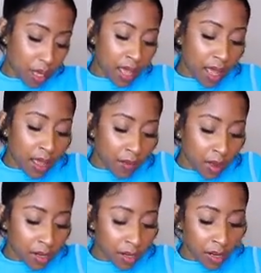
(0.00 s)
I
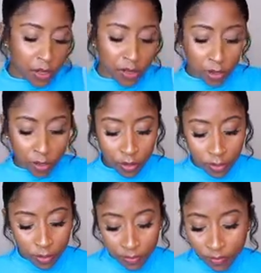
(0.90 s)
want to
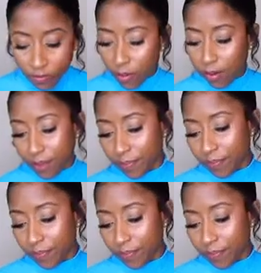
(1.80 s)
know. Okay.